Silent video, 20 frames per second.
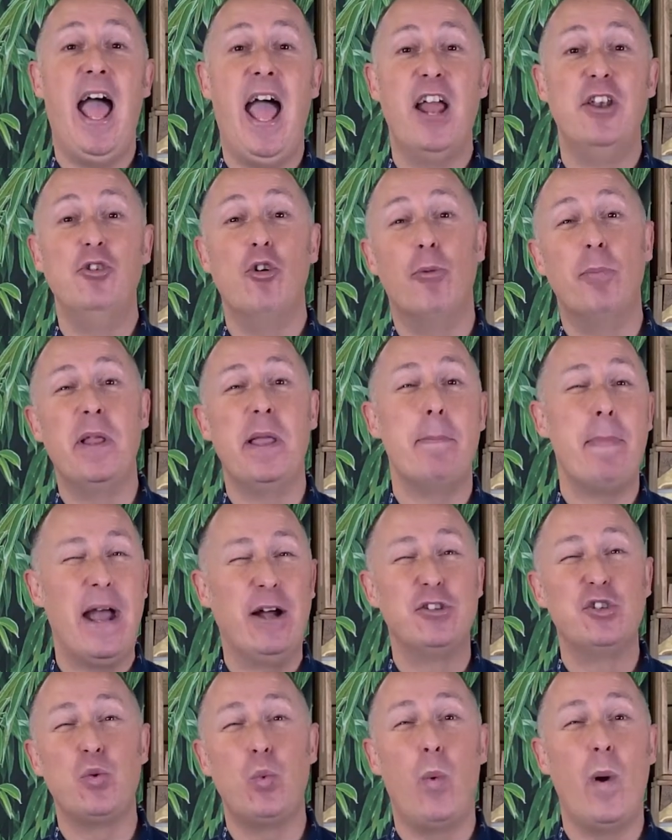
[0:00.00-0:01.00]
normally
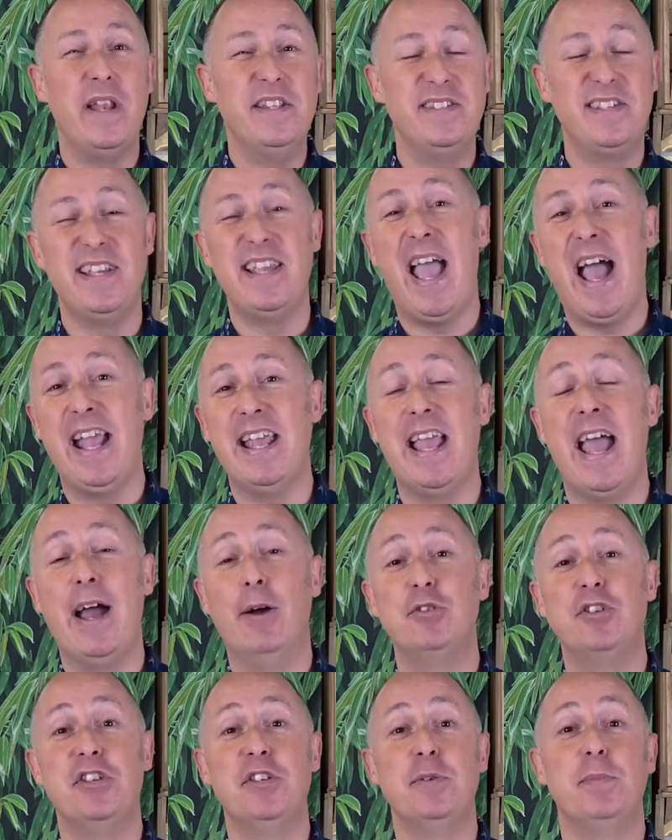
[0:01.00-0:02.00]
about 28
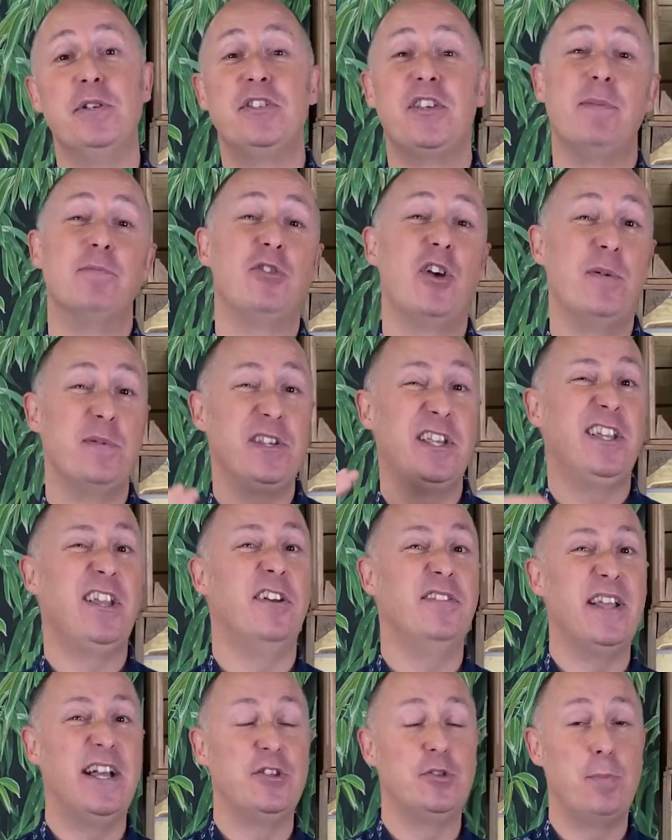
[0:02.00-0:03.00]
ounces, but sometimes it can go
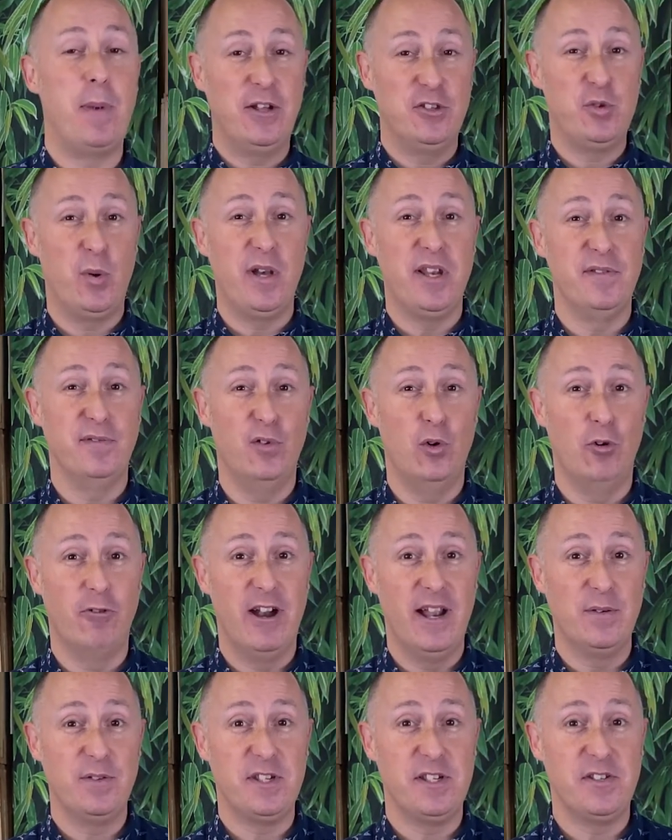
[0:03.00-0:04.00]
down to about 24
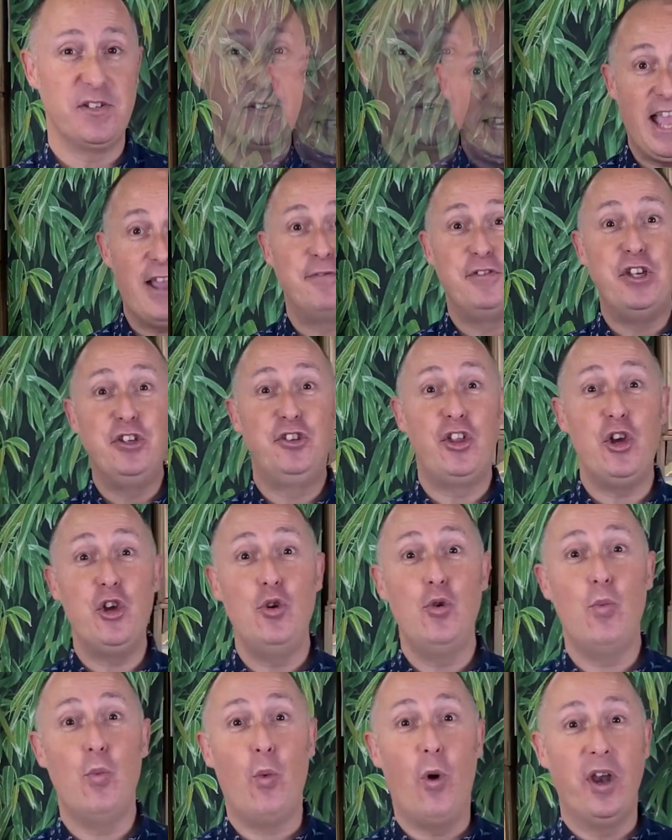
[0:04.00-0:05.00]
ounces. Now, if you
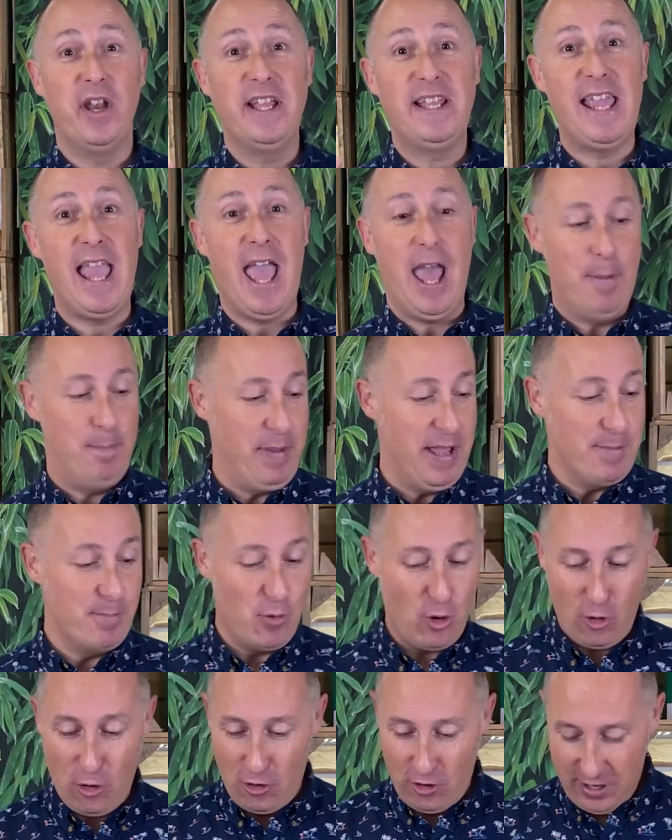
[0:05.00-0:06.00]
do want to get a bit
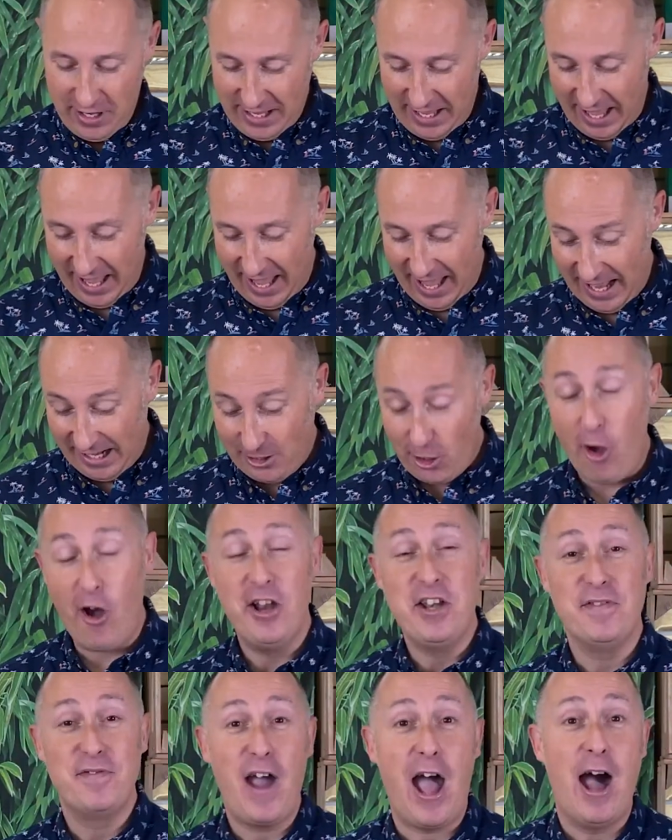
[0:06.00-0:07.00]
more
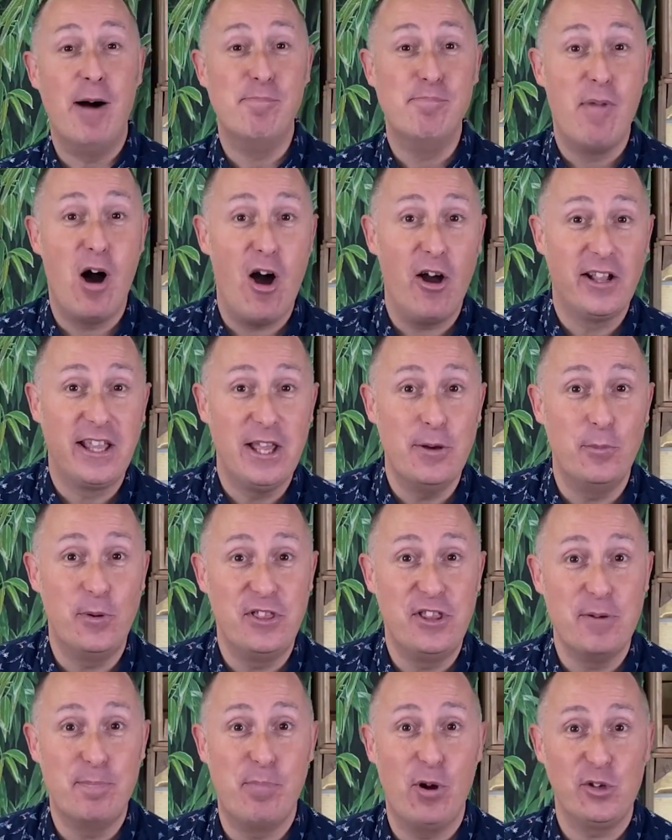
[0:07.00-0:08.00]
kind of upmarket with
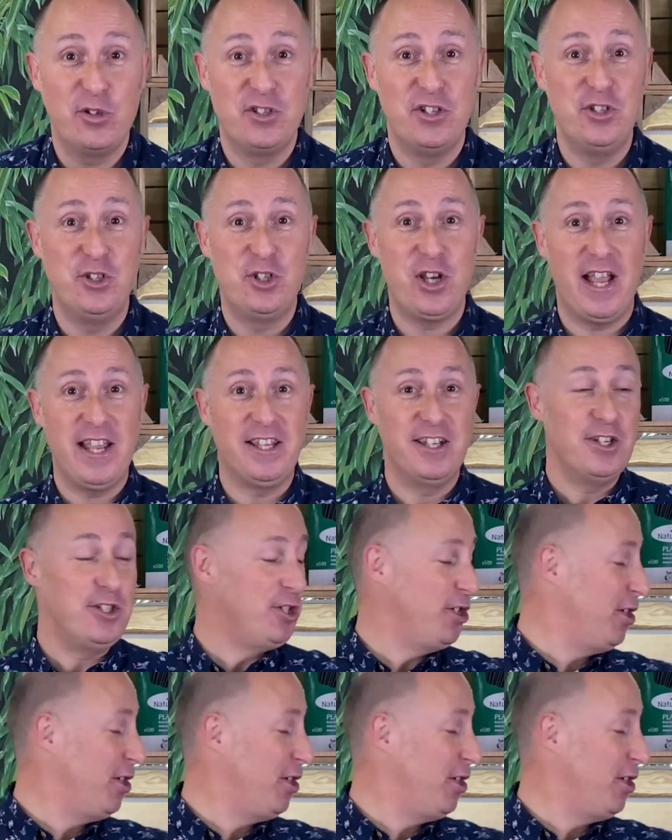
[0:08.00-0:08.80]
your Boston shakers,